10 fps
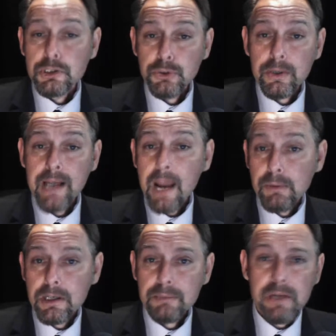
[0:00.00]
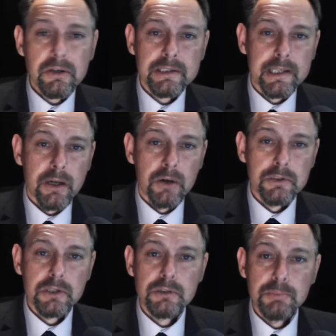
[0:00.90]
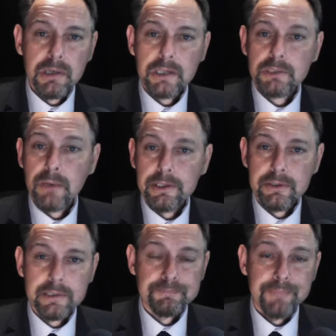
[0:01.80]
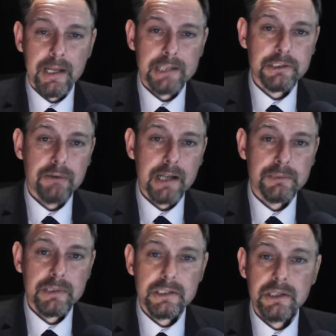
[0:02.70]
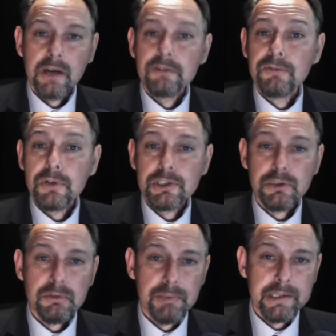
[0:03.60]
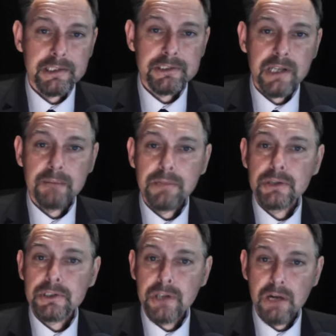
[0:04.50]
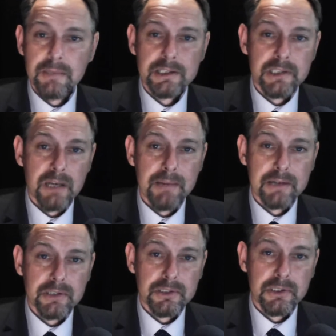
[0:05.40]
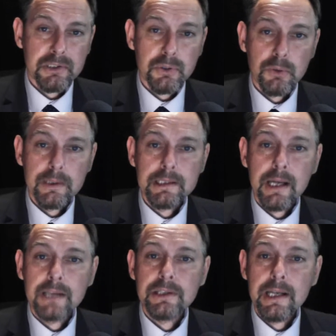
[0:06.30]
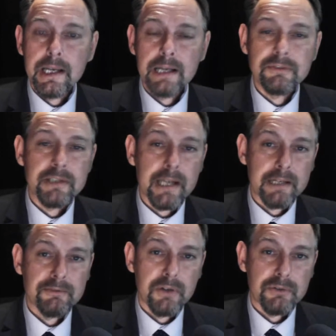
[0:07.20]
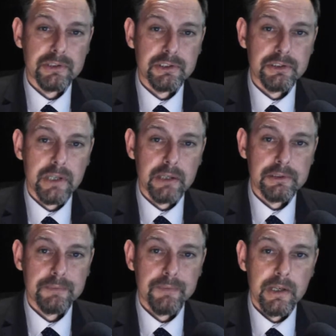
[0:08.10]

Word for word: Join our community on Google Plus where you can interact with us, voice your opinions and post comments about our stories and even get involved in the shows.